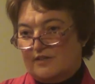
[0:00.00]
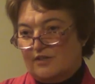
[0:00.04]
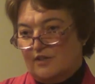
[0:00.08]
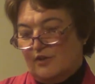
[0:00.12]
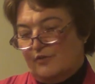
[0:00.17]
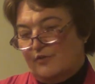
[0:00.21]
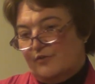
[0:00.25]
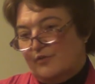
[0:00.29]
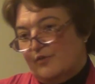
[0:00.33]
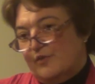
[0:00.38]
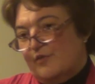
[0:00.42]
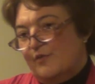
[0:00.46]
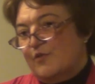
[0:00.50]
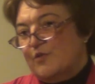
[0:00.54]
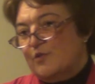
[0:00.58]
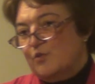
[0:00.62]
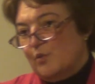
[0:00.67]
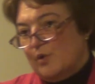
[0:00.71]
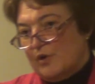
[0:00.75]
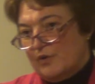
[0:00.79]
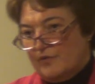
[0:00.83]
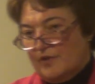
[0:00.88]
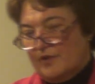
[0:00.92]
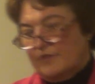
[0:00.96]
So if it
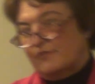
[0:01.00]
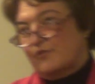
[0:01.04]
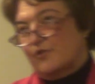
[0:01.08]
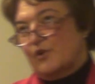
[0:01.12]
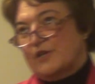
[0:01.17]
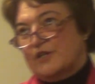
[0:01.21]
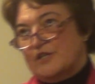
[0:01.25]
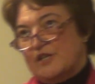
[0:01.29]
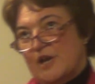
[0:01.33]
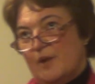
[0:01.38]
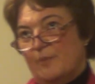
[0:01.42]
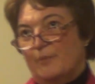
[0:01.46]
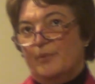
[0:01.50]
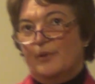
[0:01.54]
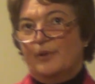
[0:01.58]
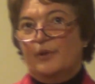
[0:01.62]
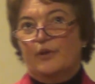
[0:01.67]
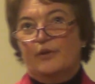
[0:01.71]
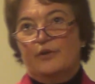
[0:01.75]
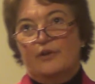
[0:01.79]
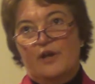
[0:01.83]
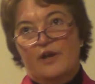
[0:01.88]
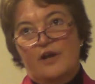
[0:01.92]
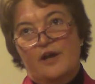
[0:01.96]
was worth, for
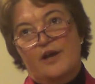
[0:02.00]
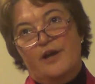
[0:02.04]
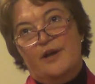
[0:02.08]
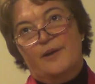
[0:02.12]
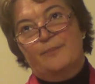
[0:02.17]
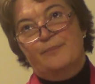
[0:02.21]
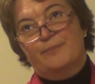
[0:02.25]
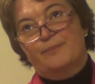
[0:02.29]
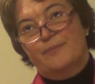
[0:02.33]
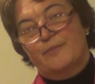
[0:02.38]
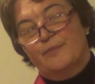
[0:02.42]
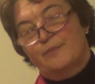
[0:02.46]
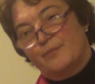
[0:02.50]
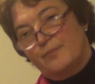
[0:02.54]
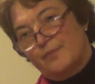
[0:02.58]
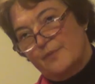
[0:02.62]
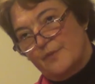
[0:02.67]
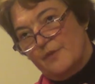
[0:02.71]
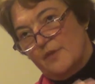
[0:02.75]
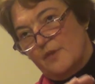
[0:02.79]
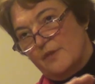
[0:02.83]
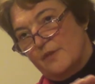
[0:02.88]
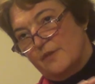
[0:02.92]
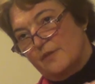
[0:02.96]
example,
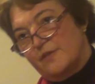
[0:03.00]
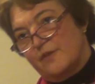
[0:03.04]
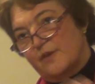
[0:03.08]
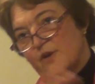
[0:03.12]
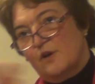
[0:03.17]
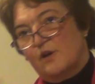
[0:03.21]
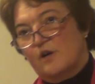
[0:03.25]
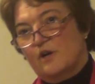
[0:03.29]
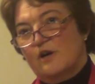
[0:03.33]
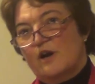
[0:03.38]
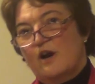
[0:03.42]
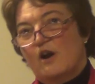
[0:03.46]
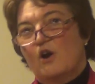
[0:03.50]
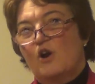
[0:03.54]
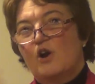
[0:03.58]
her